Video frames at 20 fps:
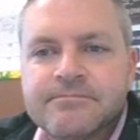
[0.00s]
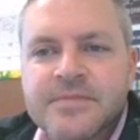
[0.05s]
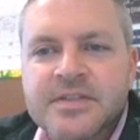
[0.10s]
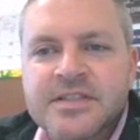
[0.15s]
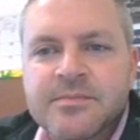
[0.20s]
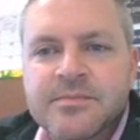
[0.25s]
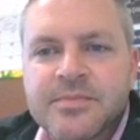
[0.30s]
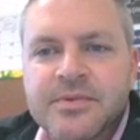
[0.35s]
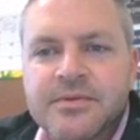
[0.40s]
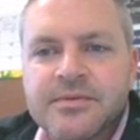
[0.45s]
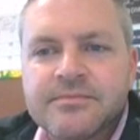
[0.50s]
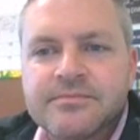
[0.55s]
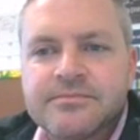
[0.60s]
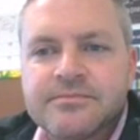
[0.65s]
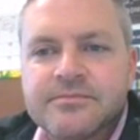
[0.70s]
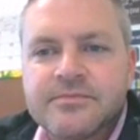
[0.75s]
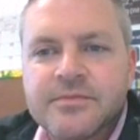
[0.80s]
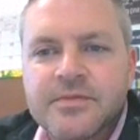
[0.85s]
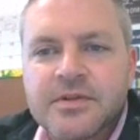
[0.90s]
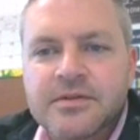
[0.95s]
A simple
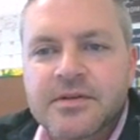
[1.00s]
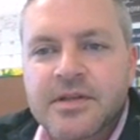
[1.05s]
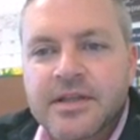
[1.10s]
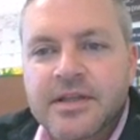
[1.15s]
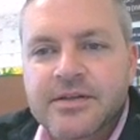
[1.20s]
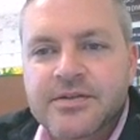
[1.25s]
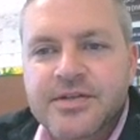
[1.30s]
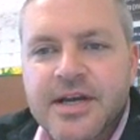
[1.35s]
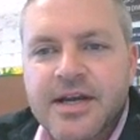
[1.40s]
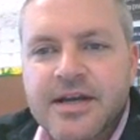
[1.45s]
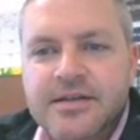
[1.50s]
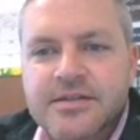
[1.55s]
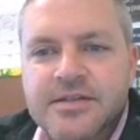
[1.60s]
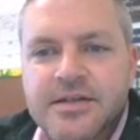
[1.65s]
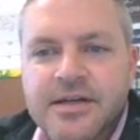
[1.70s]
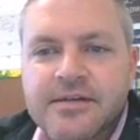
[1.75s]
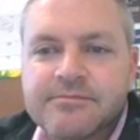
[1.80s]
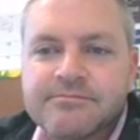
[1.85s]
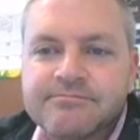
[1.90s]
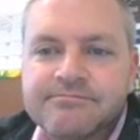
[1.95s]
click and drag,
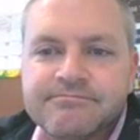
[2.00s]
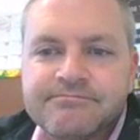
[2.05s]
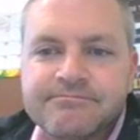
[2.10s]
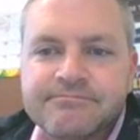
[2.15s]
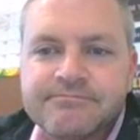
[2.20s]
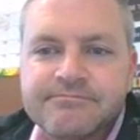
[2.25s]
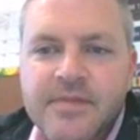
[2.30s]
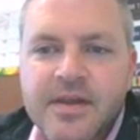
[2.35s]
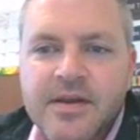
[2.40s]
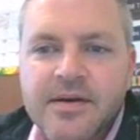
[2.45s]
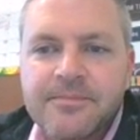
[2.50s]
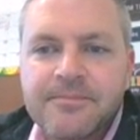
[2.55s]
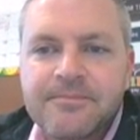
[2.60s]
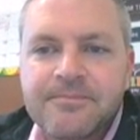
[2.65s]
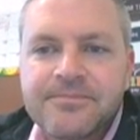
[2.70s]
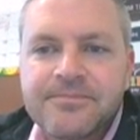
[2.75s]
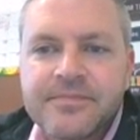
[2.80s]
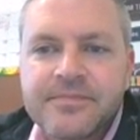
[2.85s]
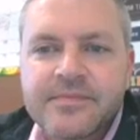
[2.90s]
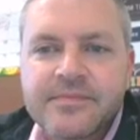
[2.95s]
sorry. There.
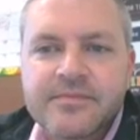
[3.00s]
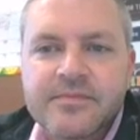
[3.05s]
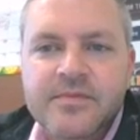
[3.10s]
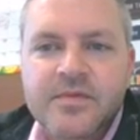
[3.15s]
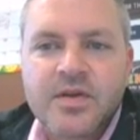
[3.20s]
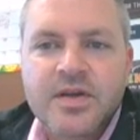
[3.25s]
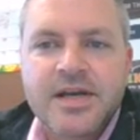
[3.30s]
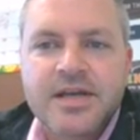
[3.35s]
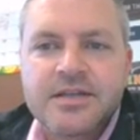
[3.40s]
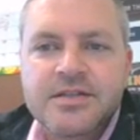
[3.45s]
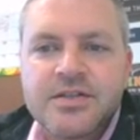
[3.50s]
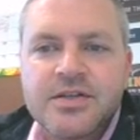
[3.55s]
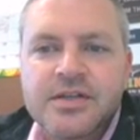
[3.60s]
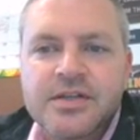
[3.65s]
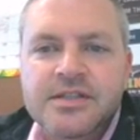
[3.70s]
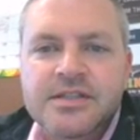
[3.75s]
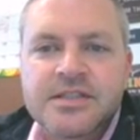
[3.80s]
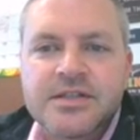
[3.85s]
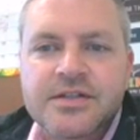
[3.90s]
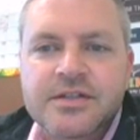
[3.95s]
Okay, so you
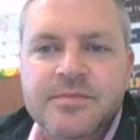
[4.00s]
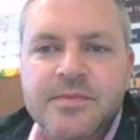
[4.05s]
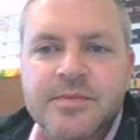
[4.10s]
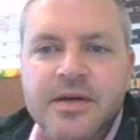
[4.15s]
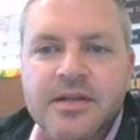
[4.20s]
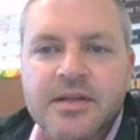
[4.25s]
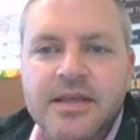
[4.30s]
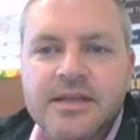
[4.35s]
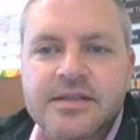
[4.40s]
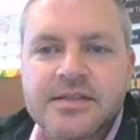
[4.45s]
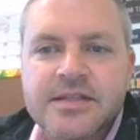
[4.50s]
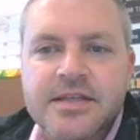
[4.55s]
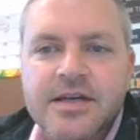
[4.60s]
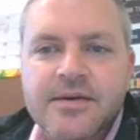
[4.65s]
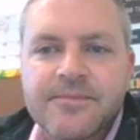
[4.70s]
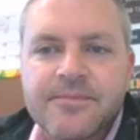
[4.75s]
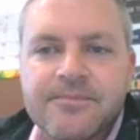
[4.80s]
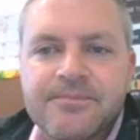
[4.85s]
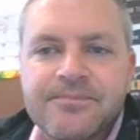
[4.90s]
can see your spark lines there.